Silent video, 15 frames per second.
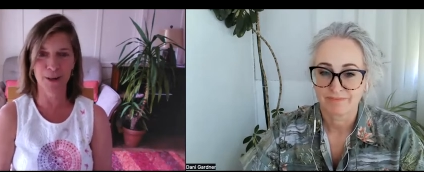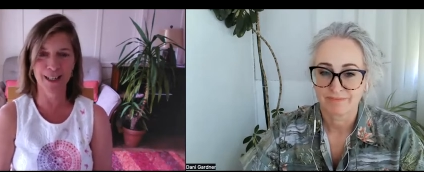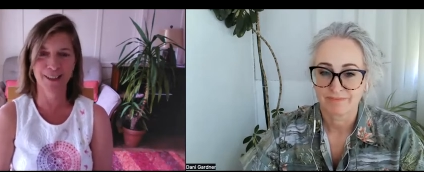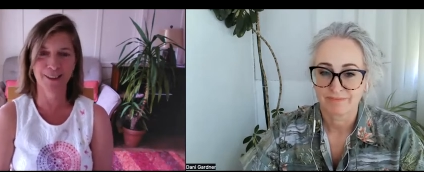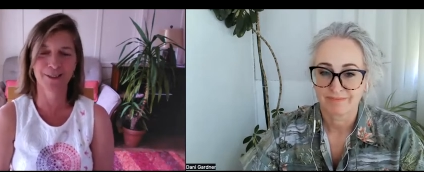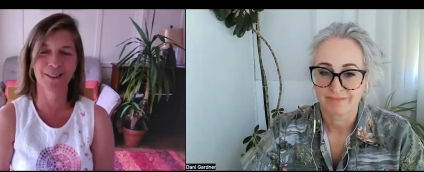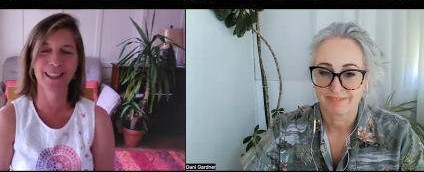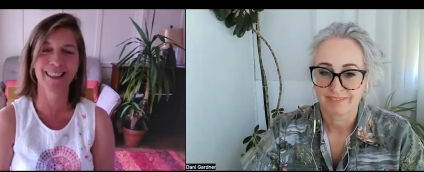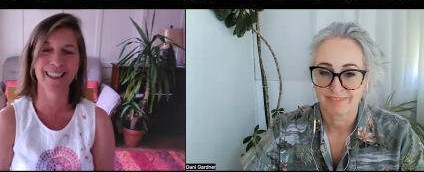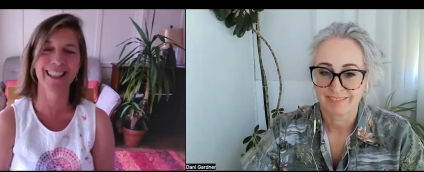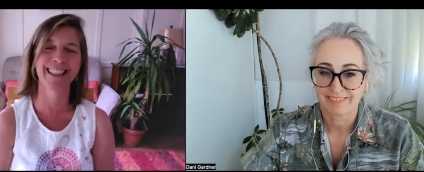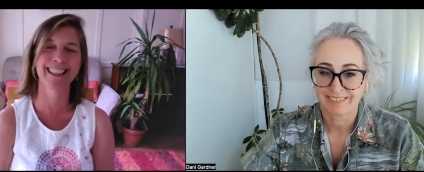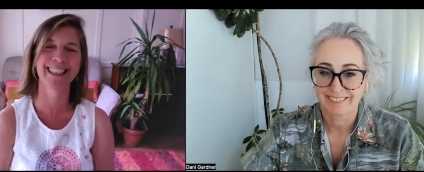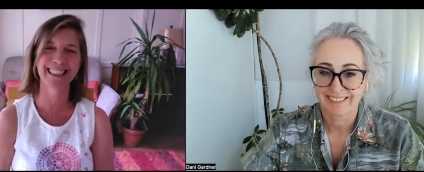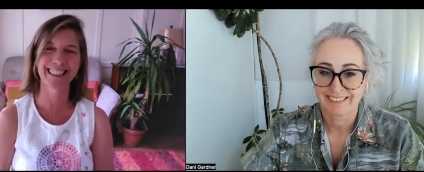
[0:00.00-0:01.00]
Speaker 1: one
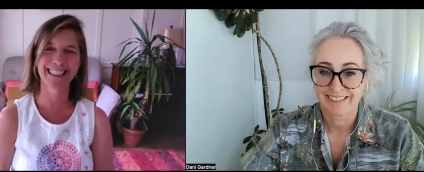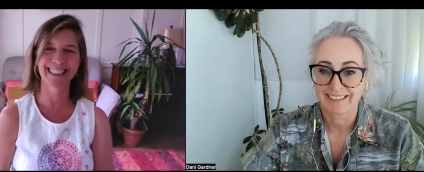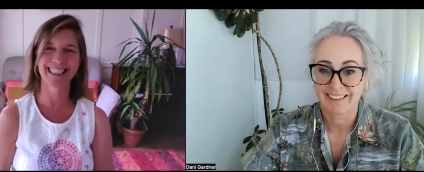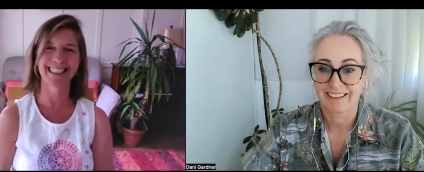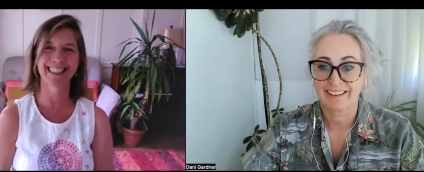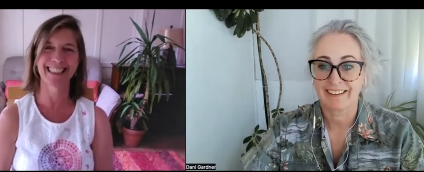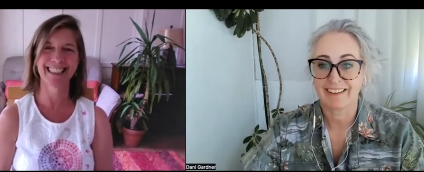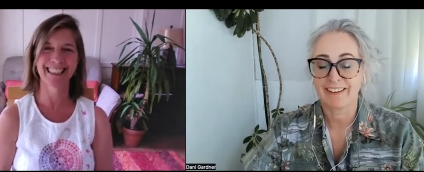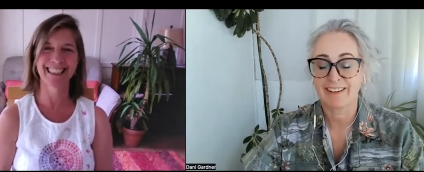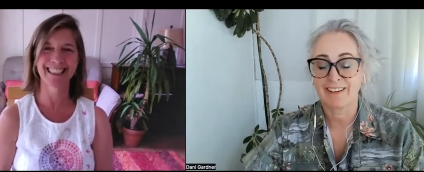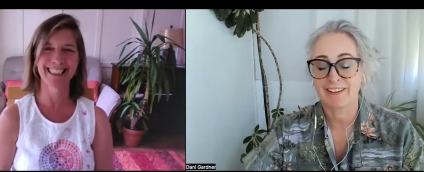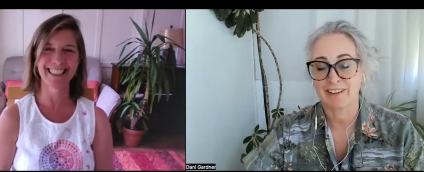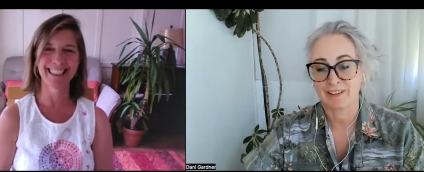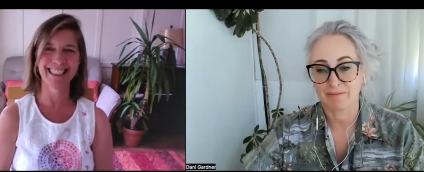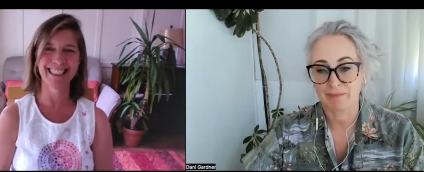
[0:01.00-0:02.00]
already.
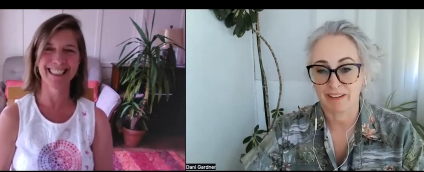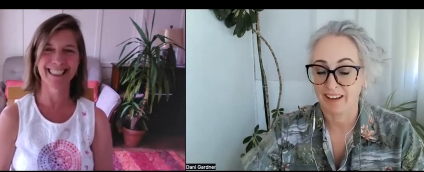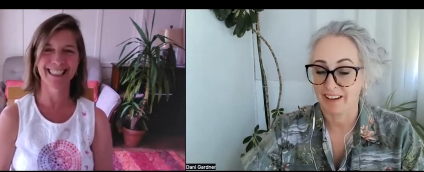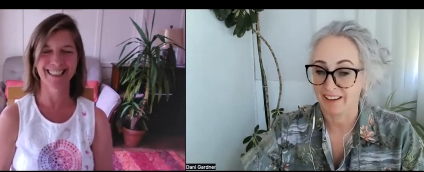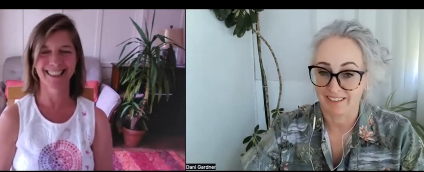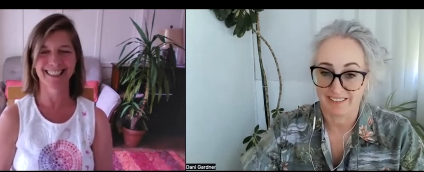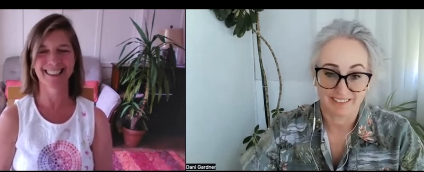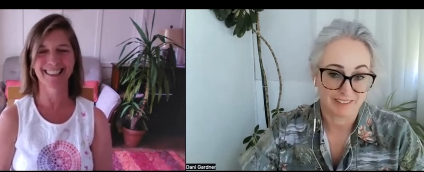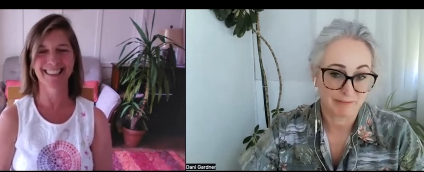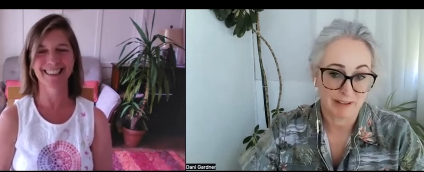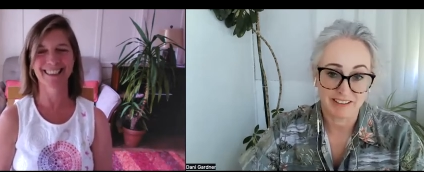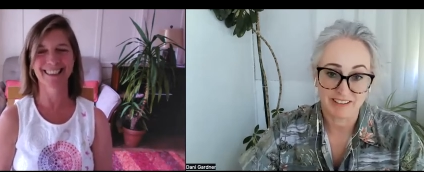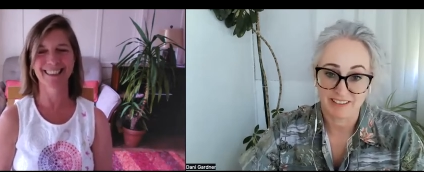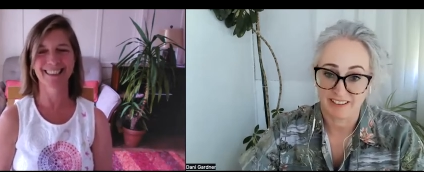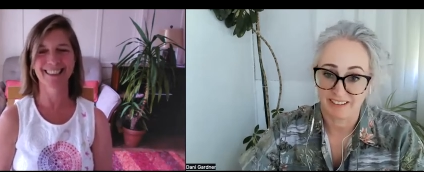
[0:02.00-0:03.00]
Speaker 2: Yeah, yeah,
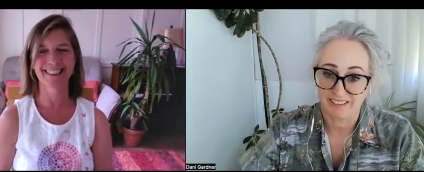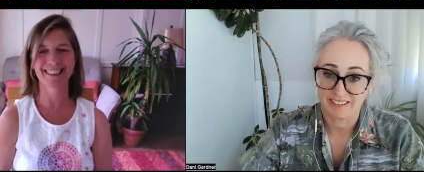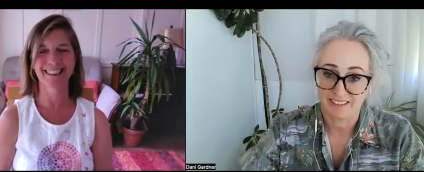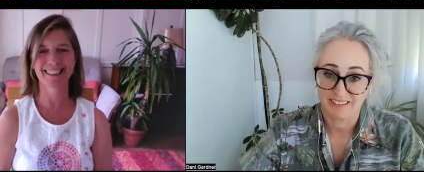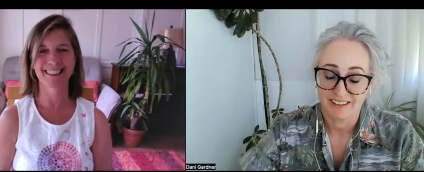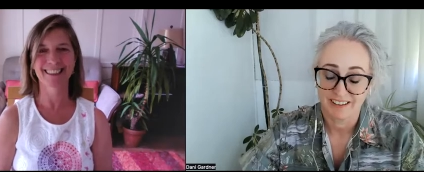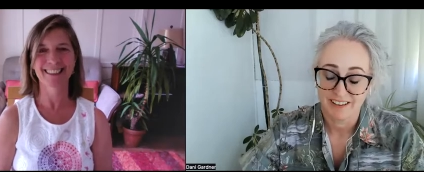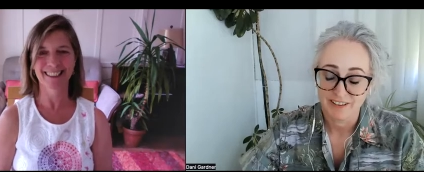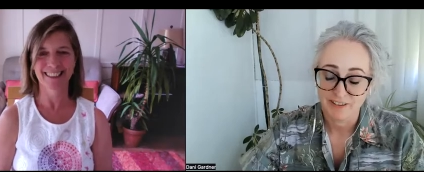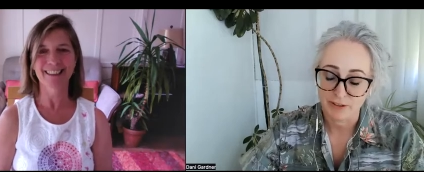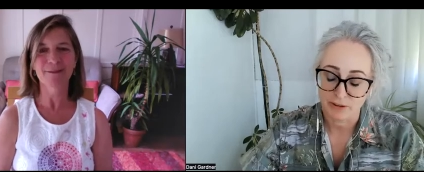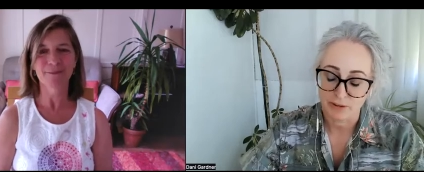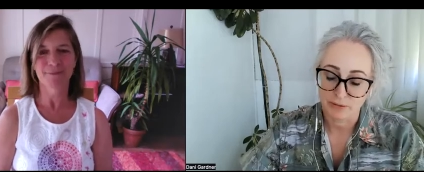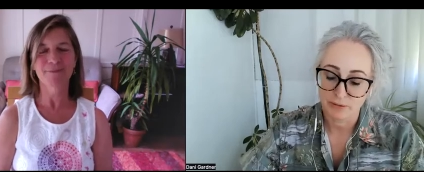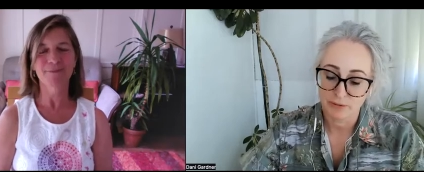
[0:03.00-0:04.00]
amazing.
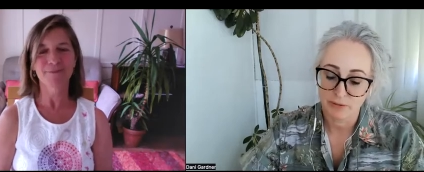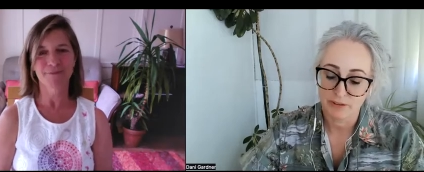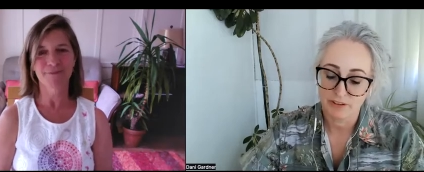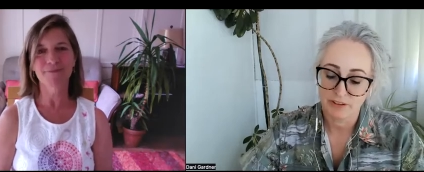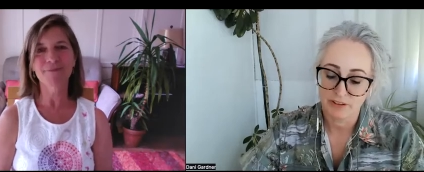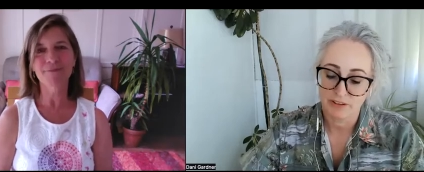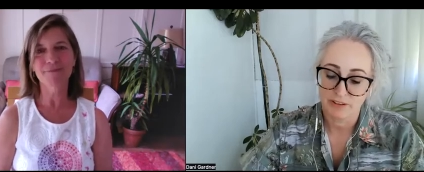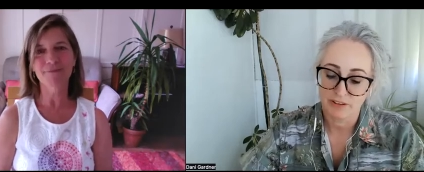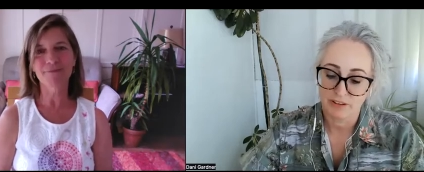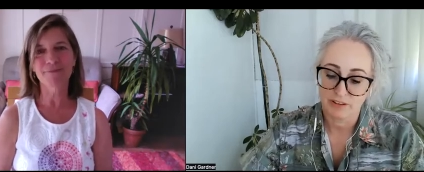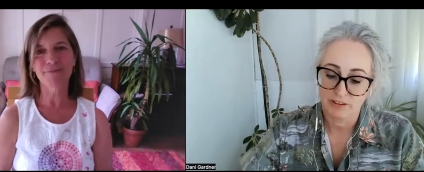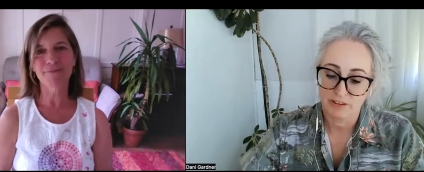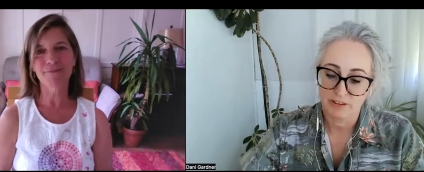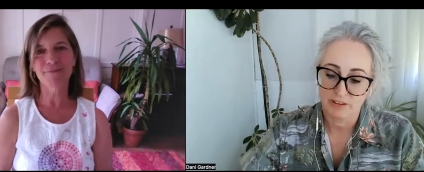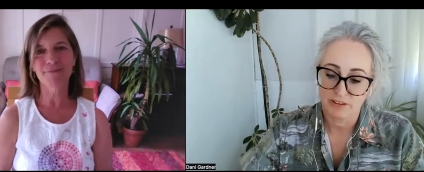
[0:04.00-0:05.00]
So
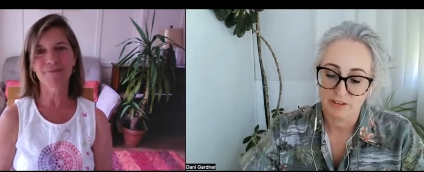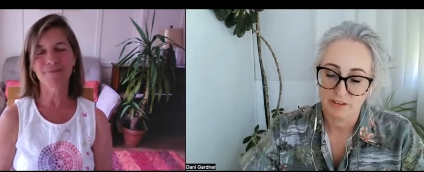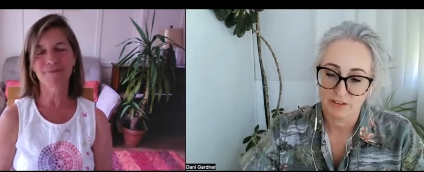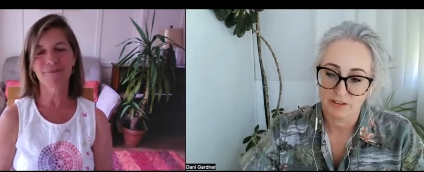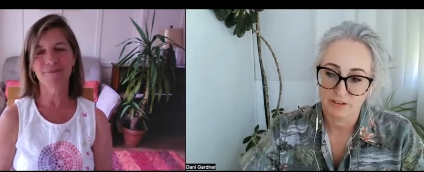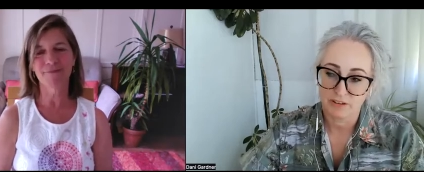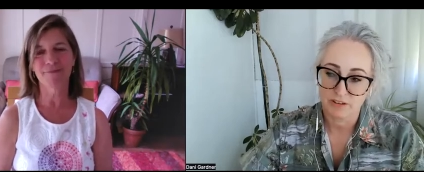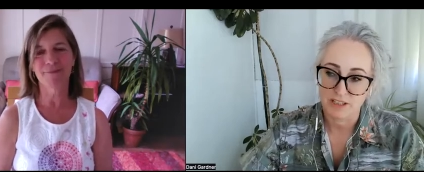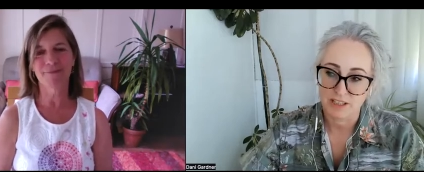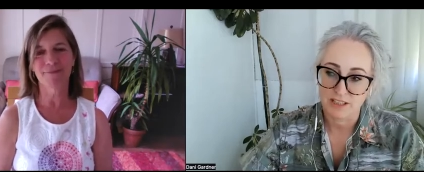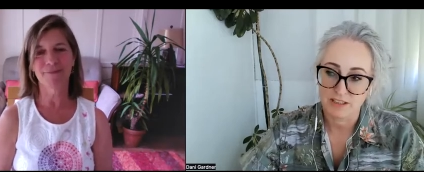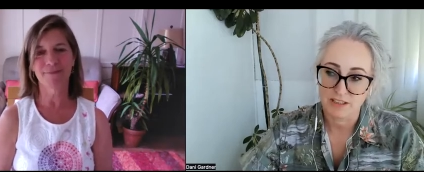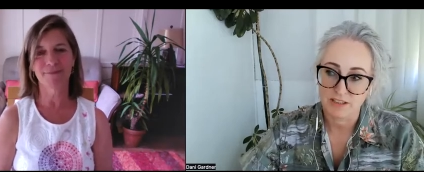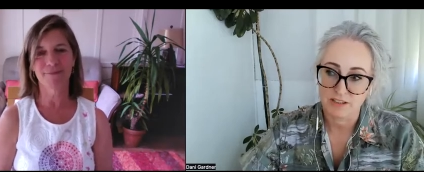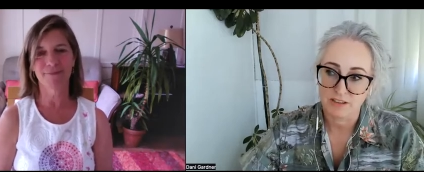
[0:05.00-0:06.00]

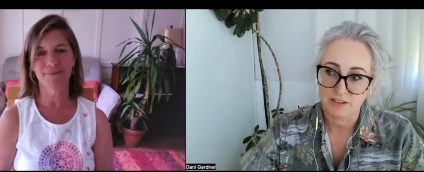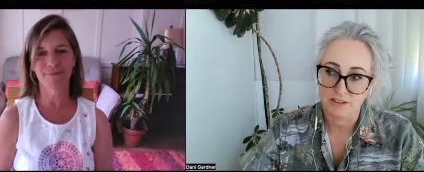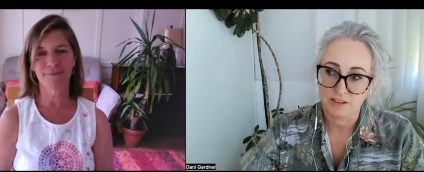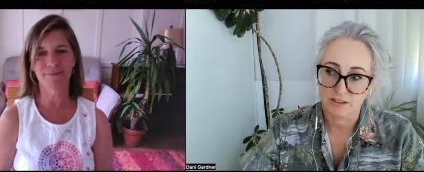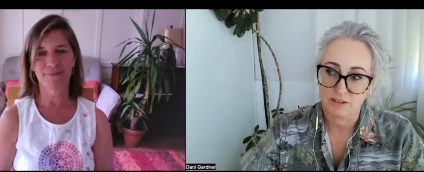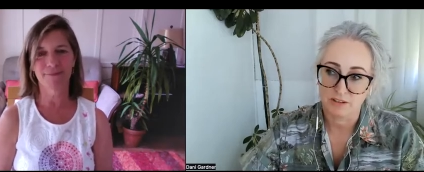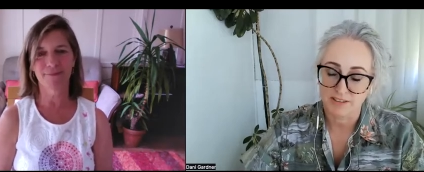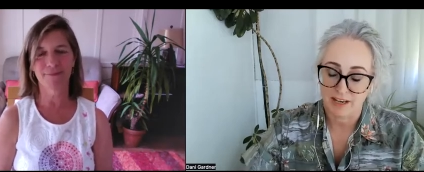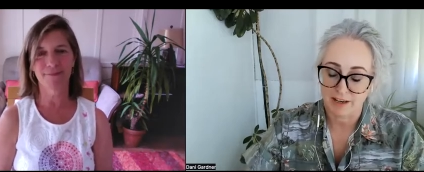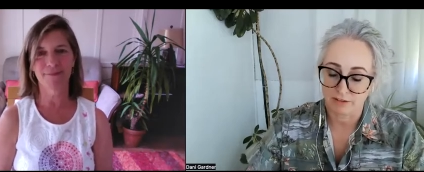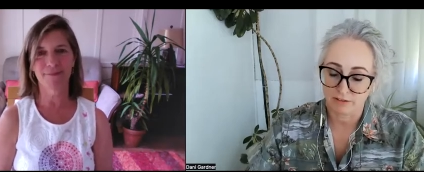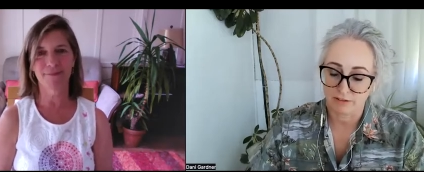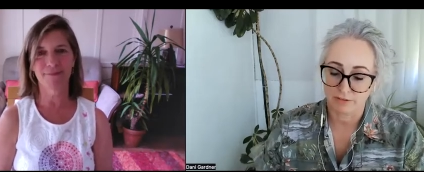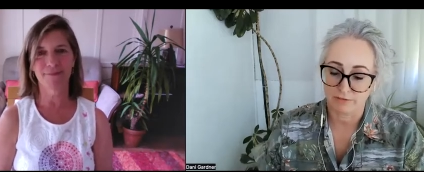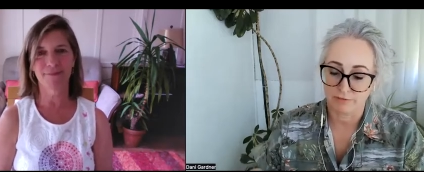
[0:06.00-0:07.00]
did because
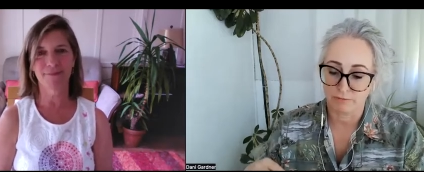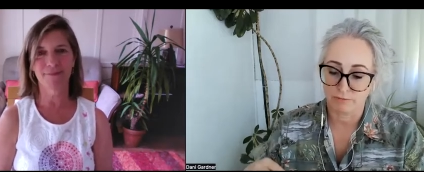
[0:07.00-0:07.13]
that the